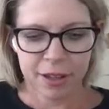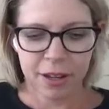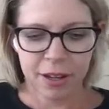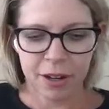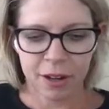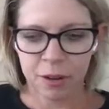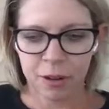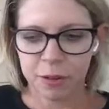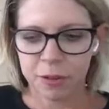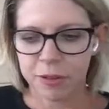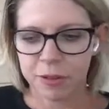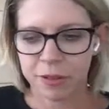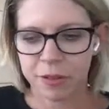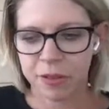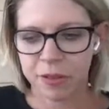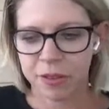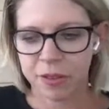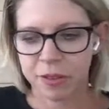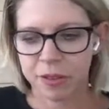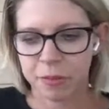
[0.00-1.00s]

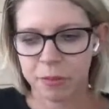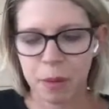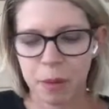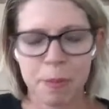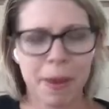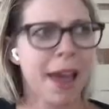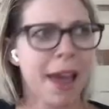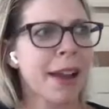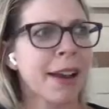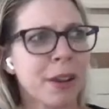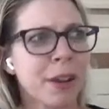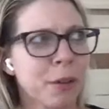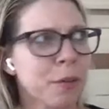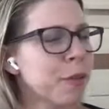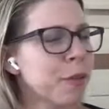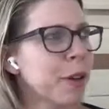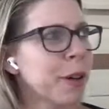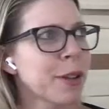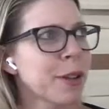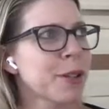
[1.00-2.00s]
my
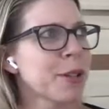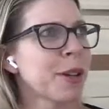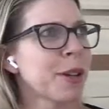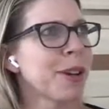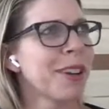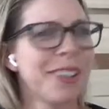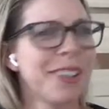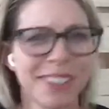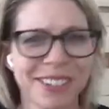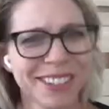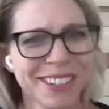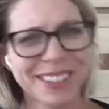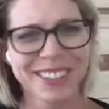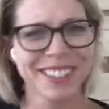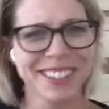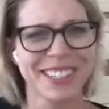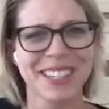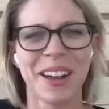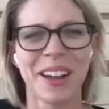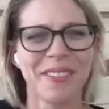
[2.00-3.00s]
patio furniture
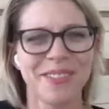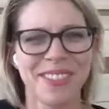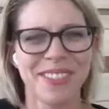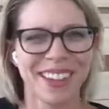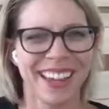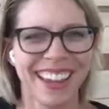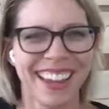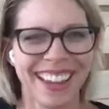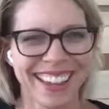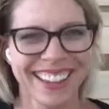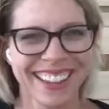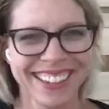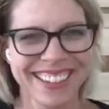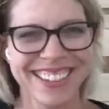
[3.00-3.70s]
or something.